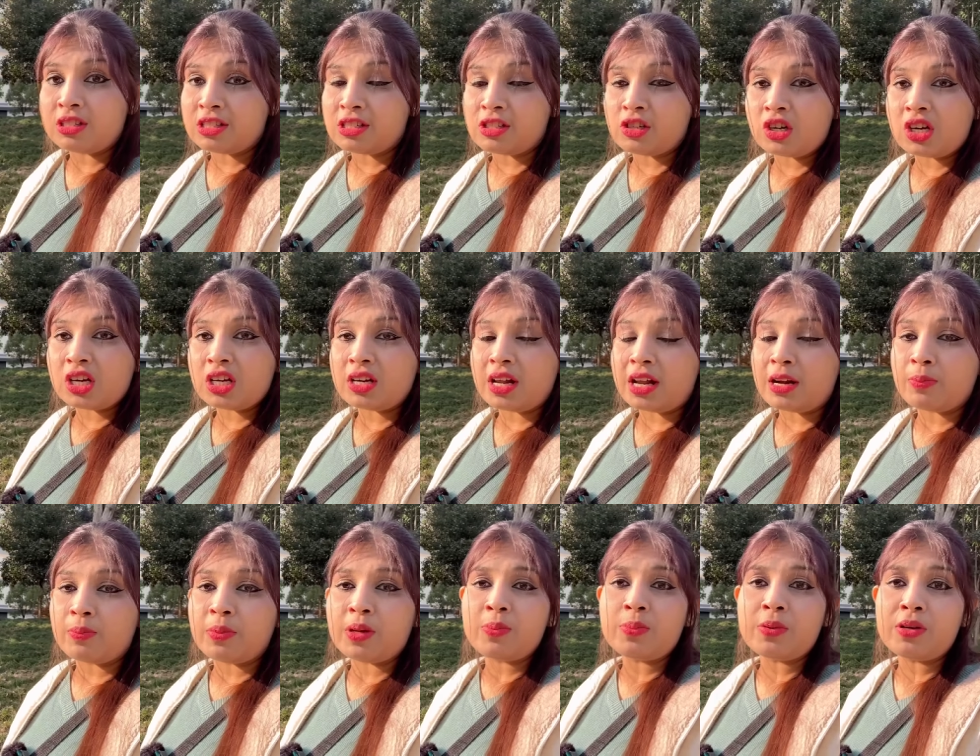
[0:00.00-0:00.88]
the street
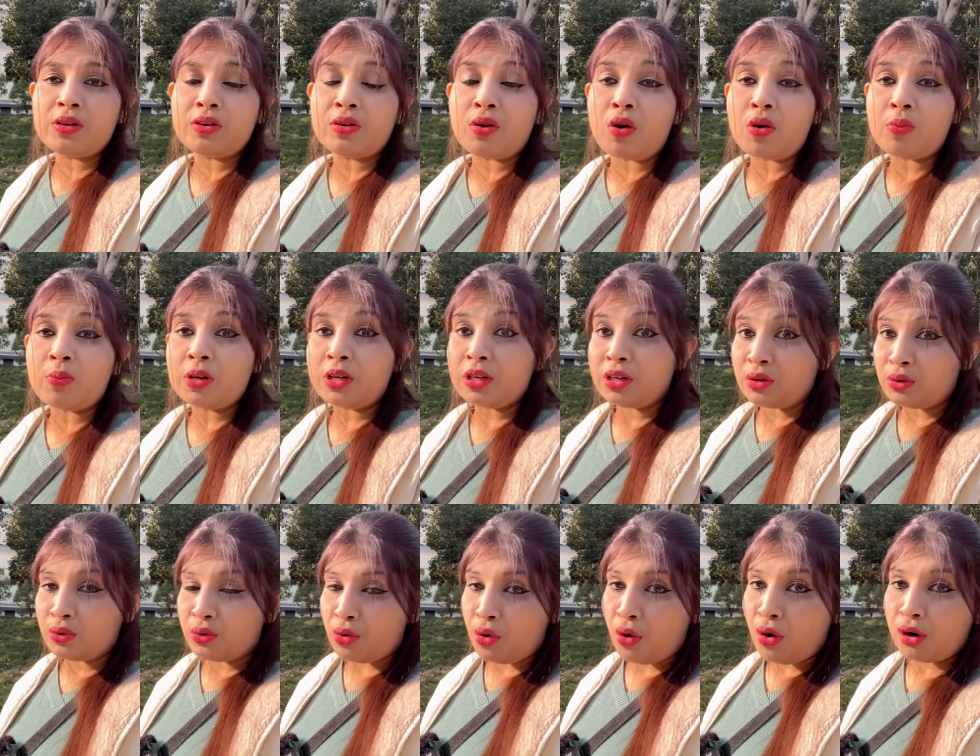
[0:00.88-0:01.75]
and people normally
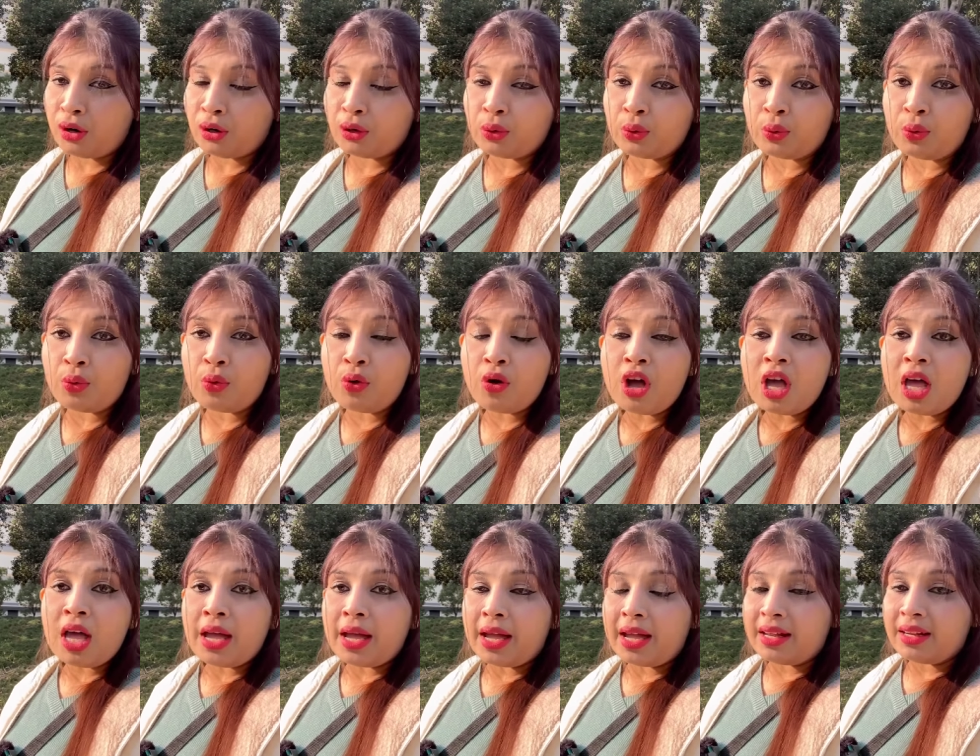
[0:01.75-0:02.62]
do not throw
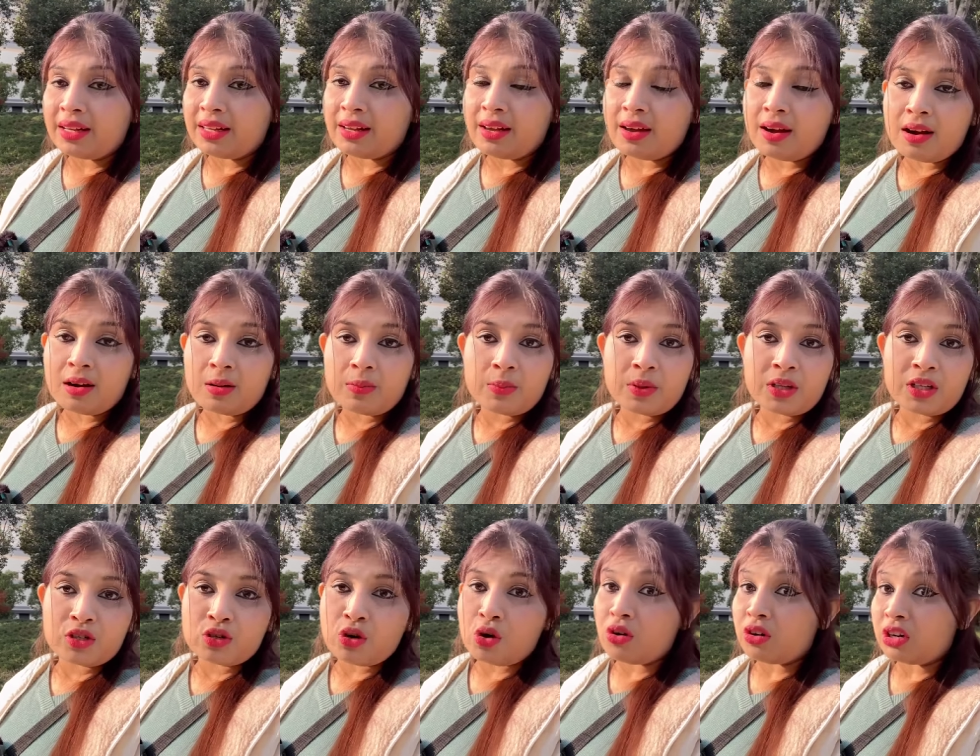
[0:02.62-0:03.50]
any
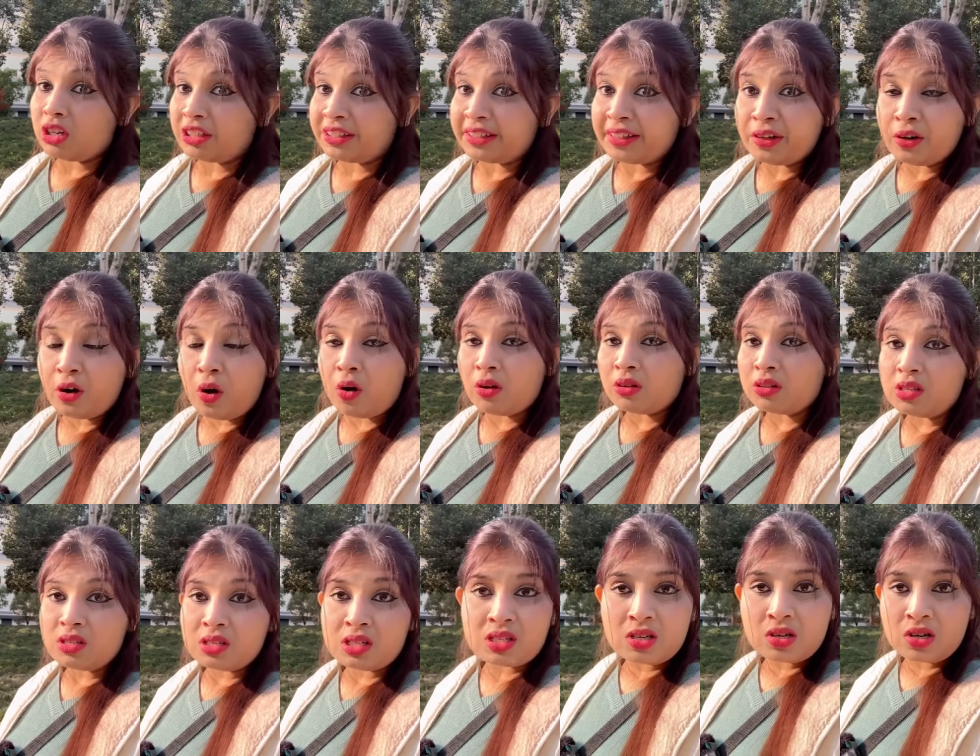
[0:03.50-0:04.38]
garbage or litter
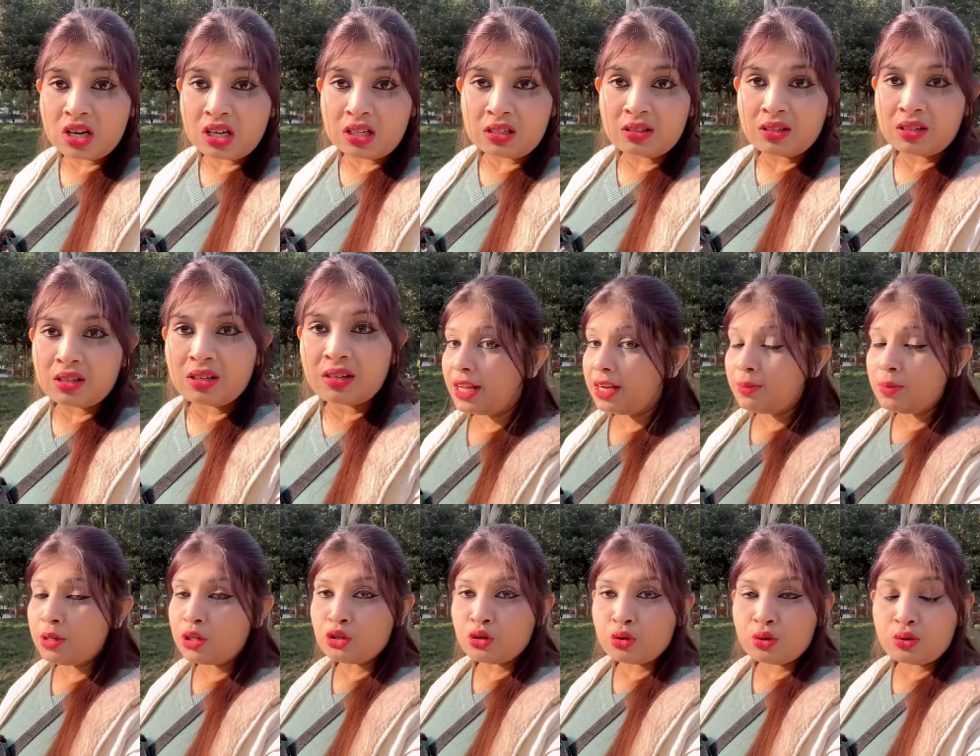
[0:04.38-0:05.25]
on the street. Let
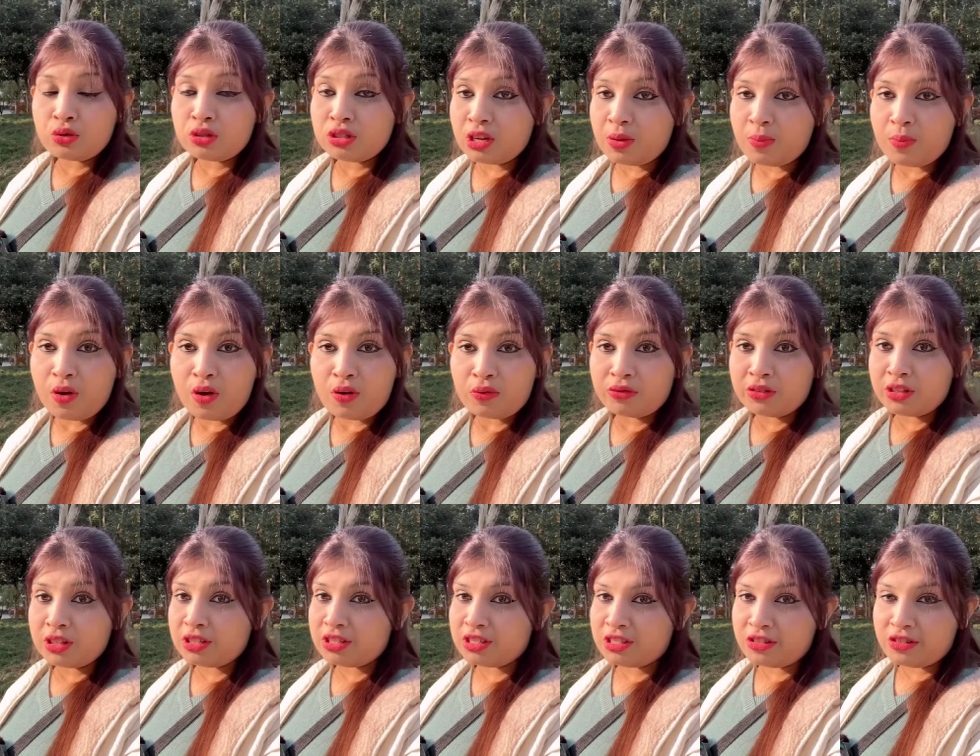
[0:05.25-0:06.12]
me show you some
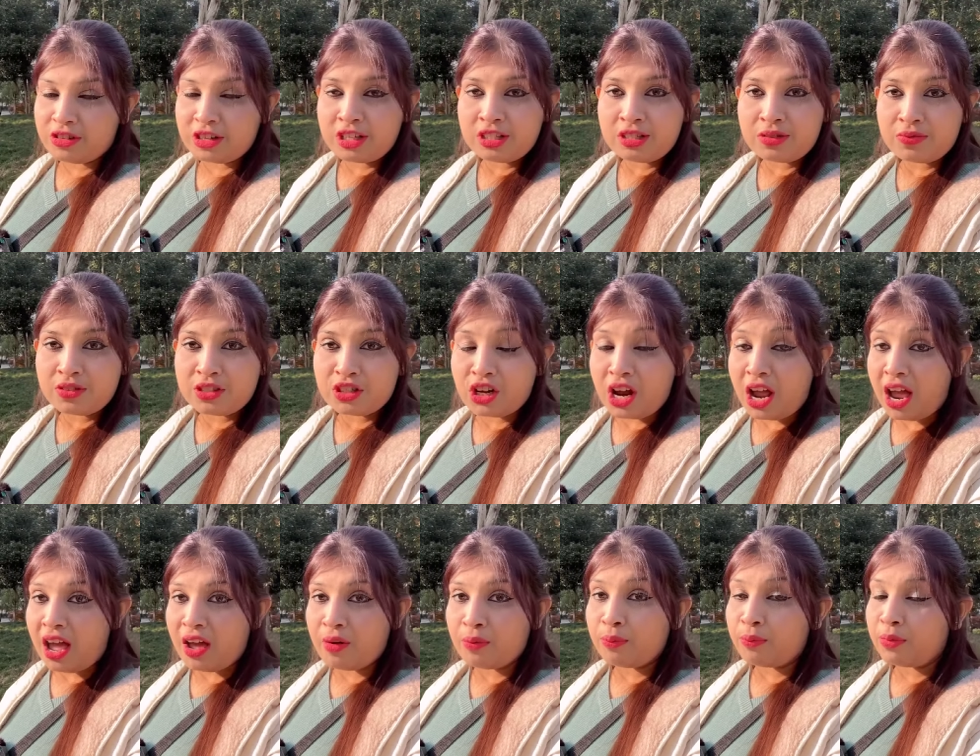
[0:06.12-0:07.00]
of the streets which
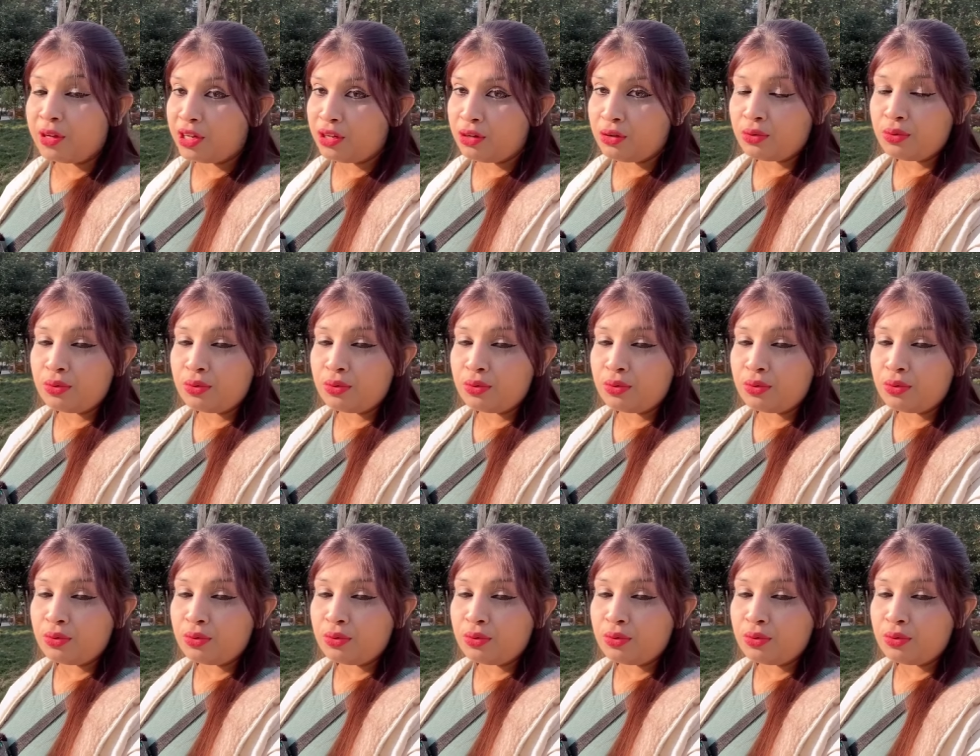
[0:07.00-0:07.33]
I have been